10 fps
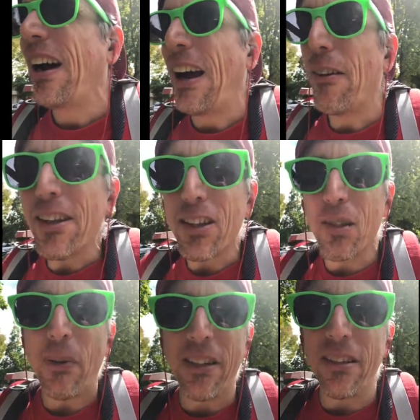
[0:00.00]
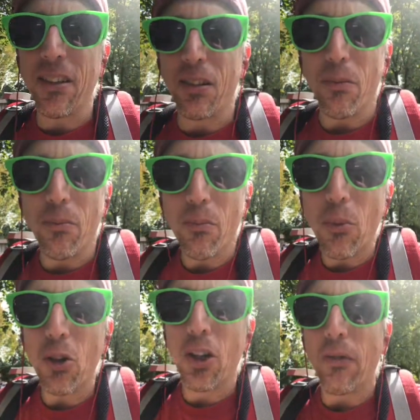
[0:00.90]
I would think Spence is
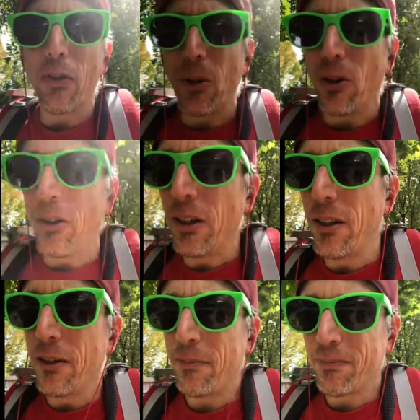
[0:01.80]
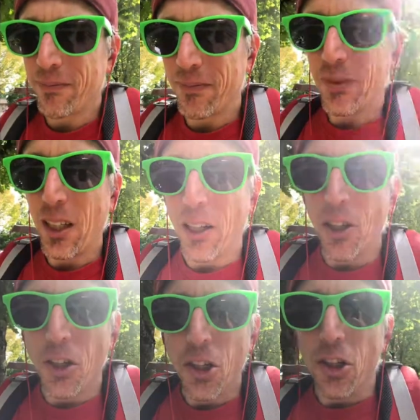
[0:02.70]
most comfortable
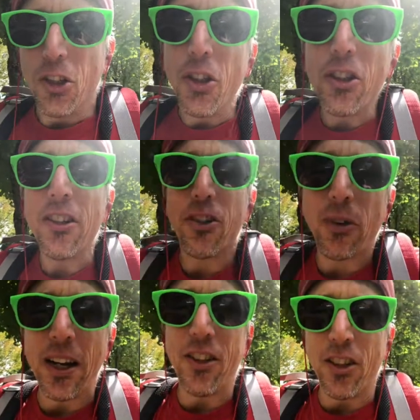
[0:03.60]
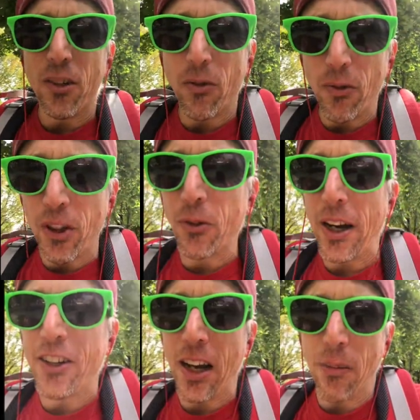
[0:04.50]
using his
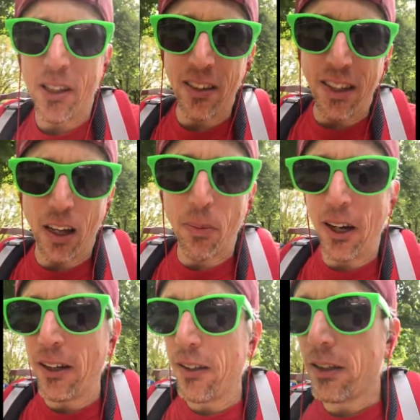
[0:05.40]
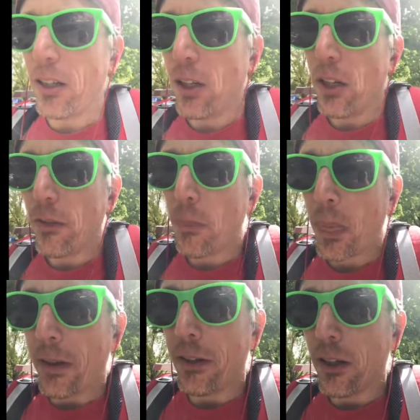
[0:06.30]
right jab, because he's a southpaw,
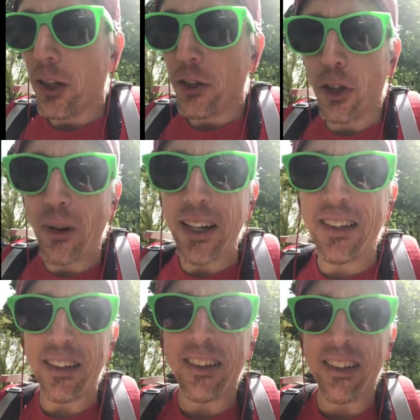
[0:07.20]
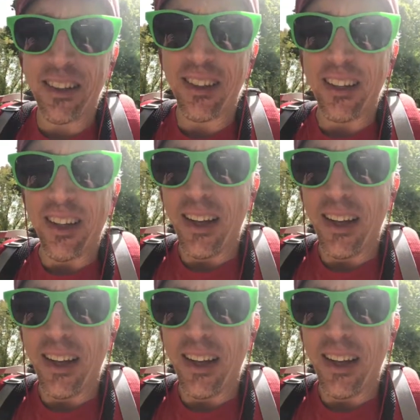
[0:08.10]
to create distance